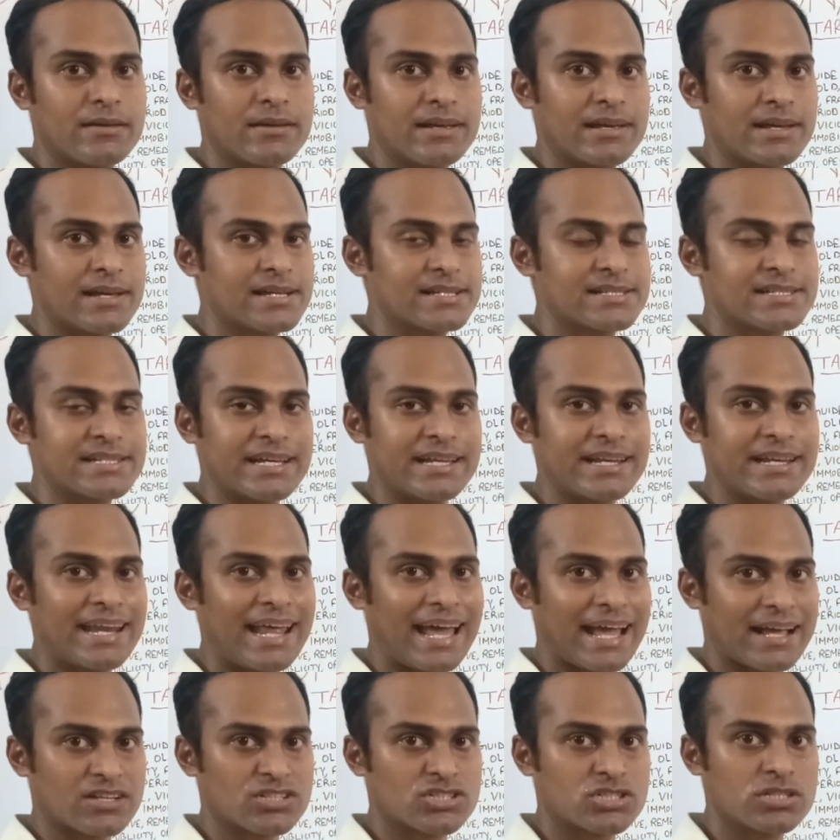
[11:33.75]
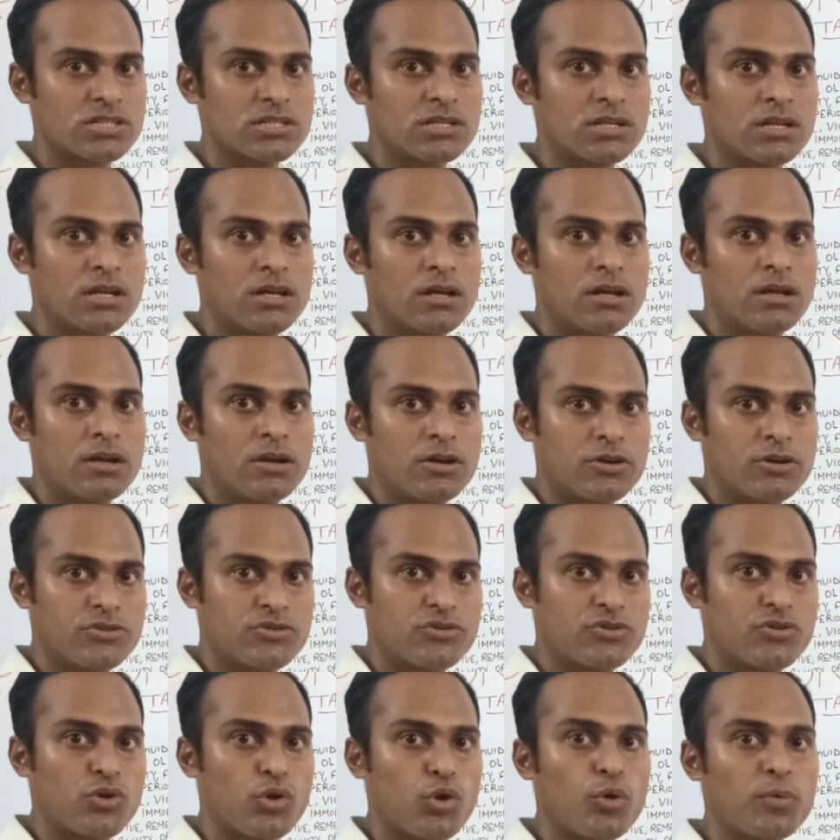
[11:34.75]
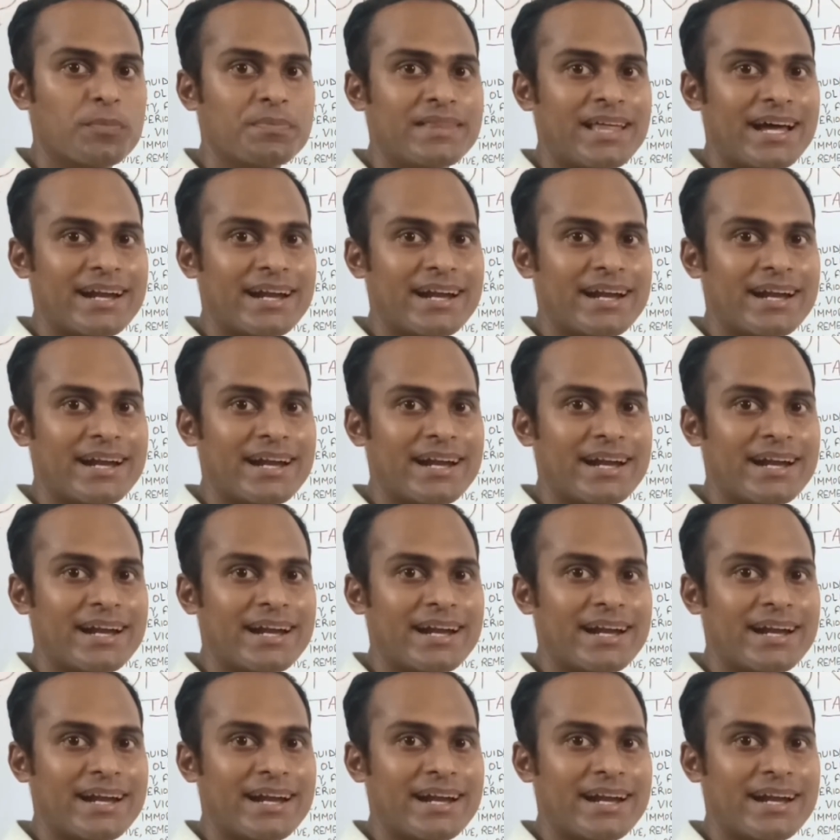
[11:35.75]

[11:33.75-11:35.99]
His inaction drove